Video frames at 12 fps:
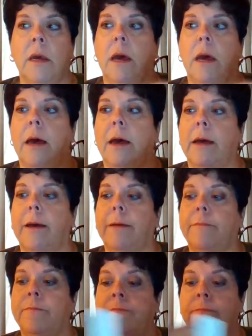
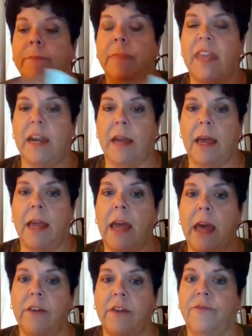that I
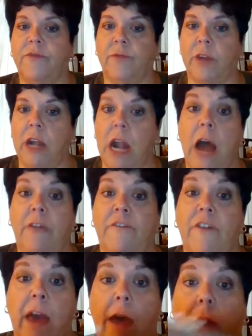have not
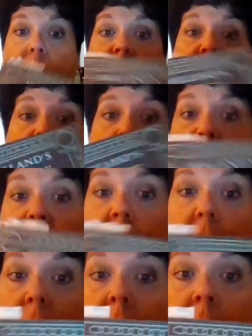found
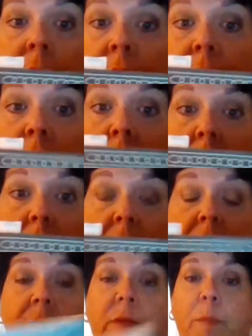something in
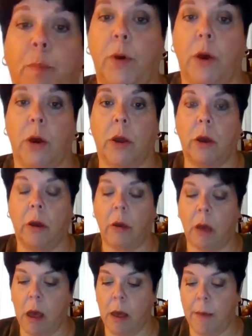this book.
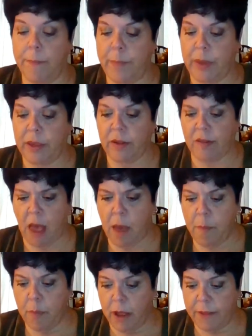Because I
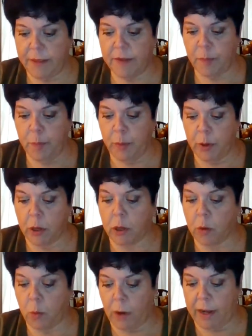bought this book
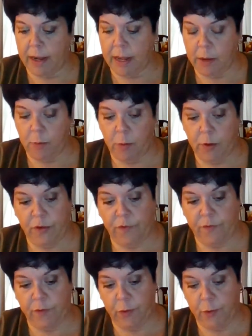when it was
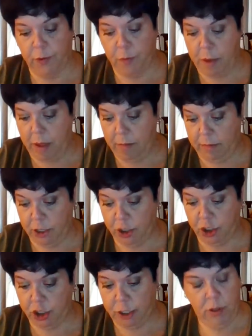first
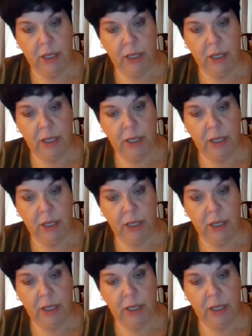published,